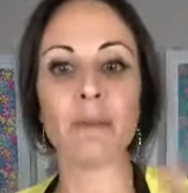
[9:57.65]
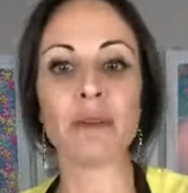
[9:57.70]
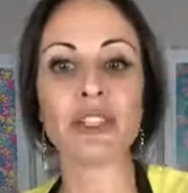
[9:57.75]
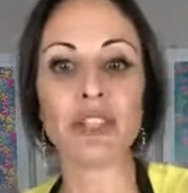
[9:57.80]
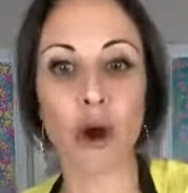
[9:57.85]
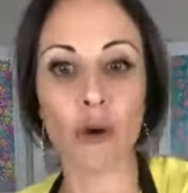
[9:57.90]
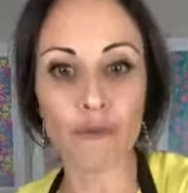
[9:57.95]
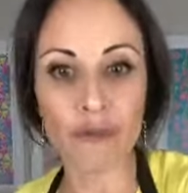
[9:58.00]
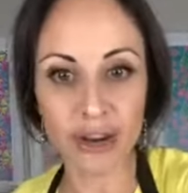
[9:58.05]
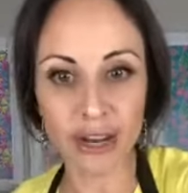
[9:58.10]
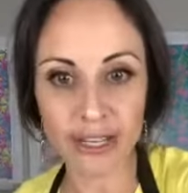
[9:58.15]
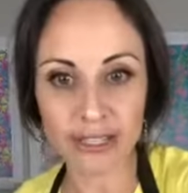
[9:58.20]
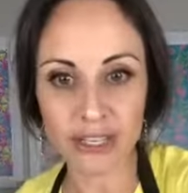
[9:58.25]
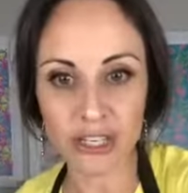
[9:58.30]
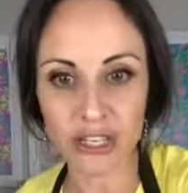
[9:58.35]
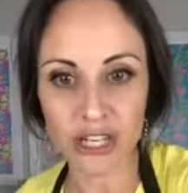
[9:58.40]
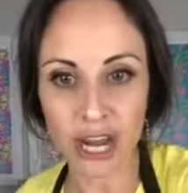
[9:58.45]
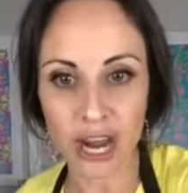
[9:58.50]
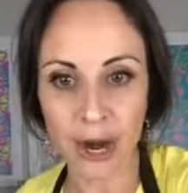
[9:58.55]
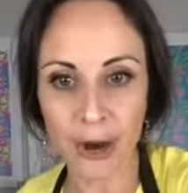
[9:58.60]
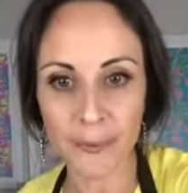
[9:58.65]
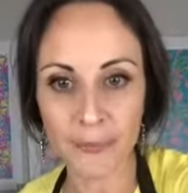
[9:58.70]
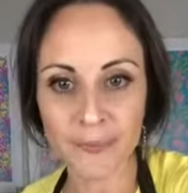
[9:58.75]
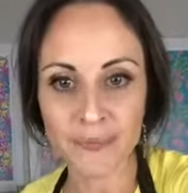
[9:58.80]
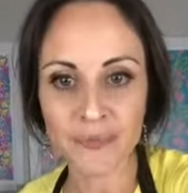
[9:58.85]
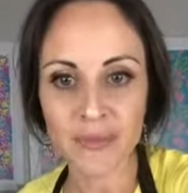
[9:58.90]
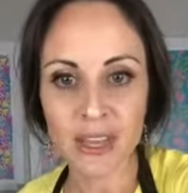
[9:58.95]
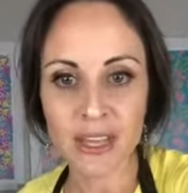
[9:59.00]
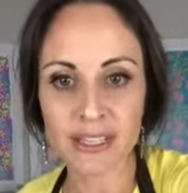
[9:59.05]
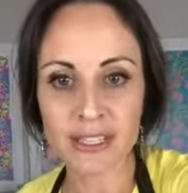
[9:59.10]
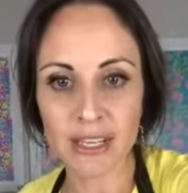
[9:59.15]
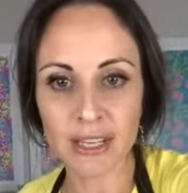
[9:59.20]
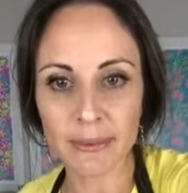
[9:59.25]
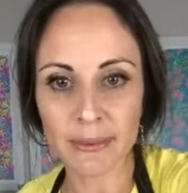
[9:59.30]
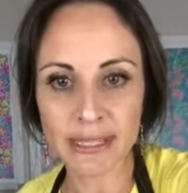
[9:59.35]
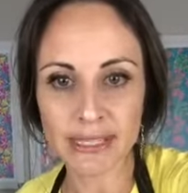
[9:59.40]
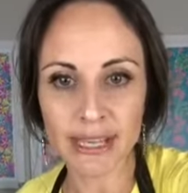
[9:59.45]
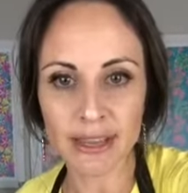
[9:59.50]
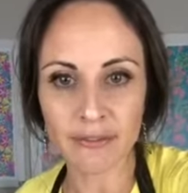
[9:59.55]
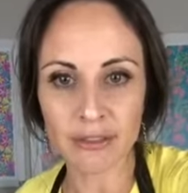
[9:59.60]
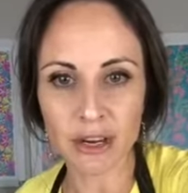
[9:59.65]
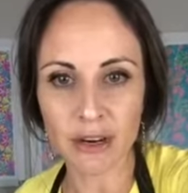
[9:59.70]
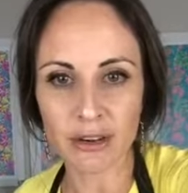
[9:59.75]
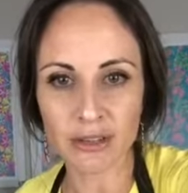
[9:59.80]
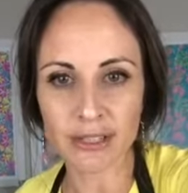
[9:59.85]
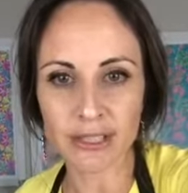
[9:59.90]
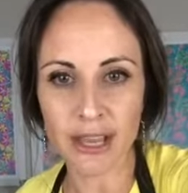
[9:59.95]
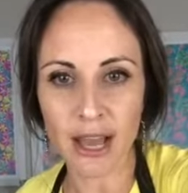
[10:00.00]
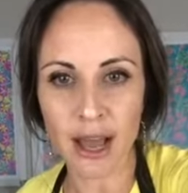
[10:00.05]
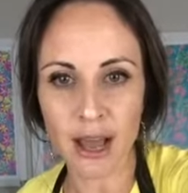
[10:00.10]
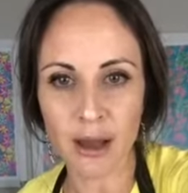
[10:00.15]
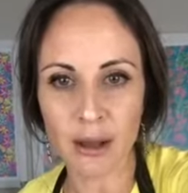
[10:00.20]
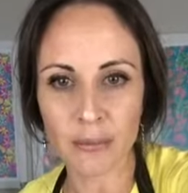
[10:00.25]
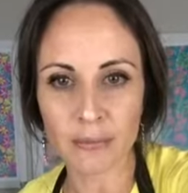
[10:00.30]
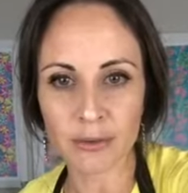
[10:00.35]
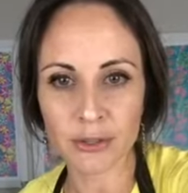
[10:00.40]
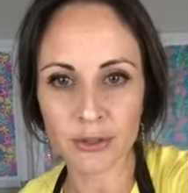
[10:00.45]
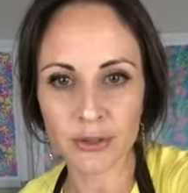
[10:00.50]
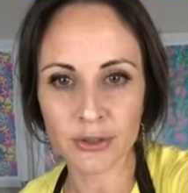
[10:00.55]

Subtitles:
Don't forget to share. So let me see if there are some.